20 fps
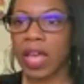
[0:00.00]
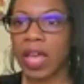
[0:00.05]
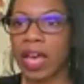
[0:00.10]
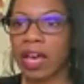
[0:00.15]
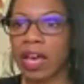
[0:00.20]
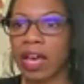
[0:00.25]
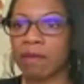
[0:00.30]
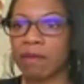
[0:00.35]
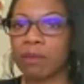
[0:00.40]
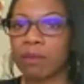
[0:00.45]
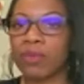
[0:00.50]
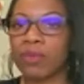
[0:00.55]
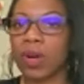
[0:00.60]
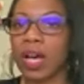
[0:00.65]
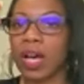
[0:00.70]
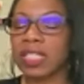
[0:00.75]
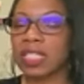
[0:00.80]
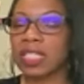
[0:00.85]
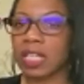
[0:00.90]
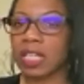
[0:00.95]
have
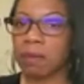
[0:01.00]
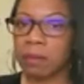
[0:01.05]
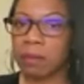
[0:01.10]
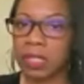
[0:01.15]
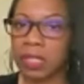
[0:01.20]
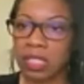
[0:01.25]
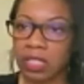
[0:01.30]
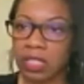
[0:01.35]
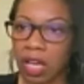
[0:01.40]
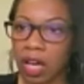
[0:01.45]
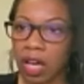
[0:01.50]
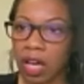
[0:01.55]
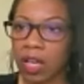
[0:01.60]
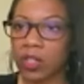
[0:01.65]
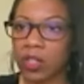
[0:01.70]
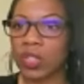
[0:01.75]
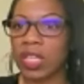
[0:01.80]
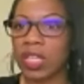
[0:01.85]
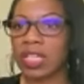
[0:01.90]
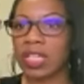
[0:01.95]
prostate
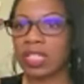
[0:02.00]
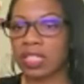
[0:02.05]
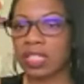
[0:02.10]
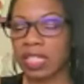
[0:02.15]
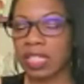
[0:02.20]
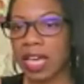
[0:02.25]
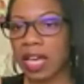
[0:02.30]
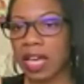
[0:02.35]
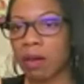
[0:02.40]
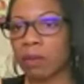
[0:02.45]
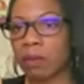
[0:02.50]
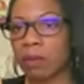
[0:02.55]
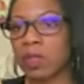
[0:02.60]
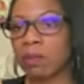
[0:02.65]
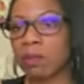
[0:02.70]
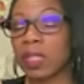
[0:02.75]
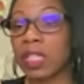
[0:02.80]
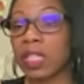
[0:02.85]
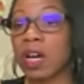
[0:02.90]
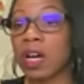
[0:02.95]
massage and
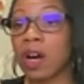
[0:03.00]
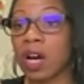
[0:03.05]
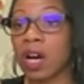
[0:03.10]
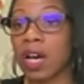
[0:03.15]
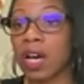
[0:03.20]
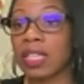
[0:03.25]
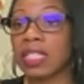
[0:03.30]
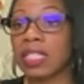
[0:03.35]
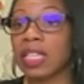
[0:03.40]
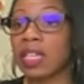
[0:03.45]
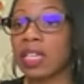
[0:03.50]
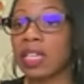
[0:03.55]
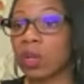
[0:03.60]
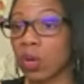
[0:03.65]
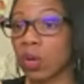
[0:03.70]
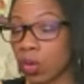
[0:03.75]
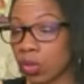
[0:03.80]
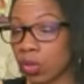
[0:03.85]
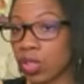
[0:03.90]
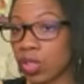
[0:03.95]
exams because
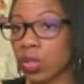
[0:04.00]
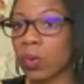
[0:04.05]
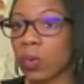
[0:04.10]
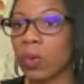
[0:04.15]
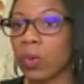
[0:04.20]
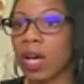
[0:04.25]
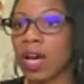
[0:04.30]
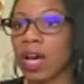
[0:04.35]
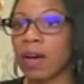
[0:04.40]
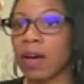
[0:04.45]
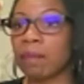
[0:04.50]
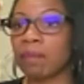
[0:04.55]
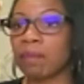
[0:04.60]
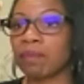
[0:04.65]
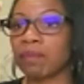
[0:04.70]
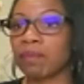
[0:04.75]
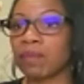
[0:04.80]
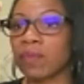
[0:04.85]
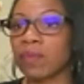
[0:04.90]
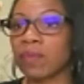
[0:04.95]
it also
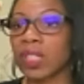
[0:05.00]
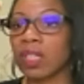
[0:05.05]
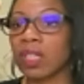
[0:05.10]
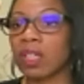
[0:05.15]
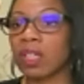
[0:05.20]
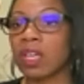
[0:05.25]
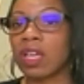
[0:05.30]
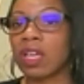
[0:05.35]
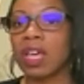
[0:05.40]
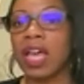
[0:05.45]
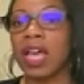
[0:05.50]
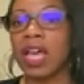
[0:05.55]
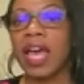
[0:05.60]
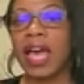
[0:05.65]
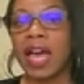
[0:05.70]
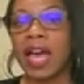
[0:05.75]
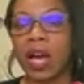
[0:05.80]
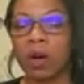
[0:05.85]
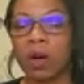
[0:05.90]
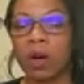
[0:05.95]
um,
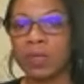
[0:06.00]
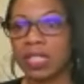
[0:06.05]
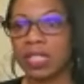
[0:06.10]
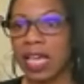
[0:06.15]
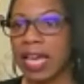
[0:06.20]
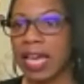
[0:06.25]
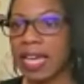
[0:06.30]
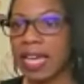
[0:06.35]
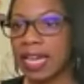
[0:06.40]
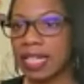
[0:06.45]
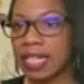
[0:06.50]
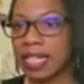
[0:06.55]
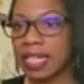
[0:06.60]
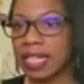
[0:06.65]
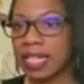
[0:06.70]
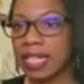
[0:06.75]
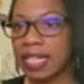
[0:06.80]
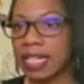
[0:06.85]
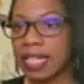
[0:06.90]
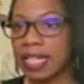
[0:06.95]
helps aid
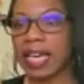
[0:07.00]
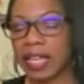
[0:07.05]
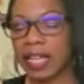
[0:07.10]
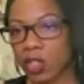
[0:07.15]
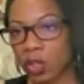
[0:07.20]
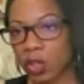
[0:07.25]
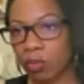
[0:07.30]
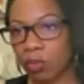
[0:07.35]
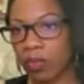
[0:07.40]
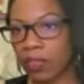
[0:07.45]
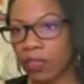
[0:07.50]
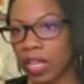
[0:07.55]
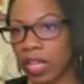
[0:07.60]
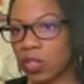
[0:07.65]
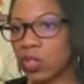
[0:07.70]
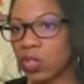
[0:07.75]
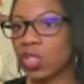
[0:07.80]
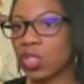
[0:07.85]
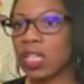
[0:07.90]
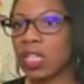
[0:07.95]
in cancer
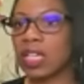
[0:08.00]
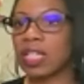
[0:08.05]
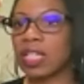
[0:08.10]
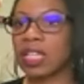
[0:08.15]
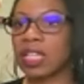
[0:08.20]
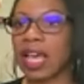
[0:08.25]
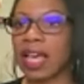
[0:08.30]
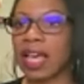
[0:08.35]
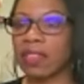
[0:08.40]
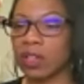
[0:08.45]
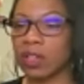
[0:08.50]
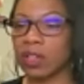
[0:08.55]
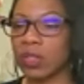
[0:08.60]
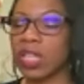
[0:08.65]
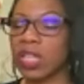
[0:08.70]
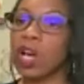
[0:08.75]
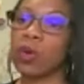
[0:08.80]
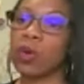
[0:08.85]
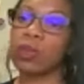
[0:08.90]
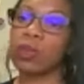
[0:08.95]
prevention and
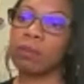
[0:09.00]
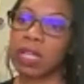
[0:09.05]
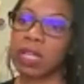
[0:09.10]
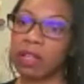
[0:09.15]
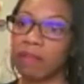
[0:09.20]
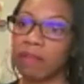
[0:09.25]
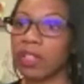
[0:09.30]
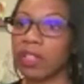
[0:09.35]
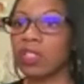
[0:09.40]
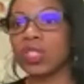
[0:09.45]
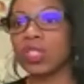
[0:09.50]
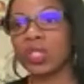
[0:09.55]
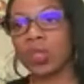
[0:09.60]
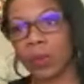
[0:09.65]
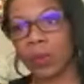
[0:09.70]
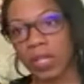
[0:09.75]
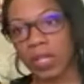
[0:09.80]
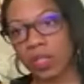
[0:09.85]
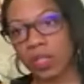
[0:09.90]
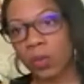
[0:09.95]
there's health benefits
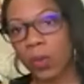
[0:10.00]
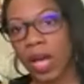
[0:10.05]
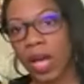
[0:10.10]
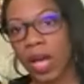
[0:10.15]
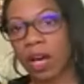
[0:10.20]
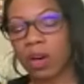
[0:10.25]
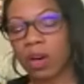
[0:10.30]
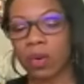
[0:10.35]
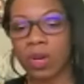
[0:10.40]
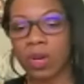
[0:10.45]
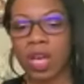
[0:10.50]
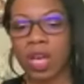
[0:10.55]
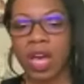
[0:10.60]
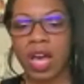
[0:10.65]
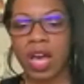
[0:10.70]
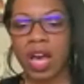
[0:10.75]
to it as well.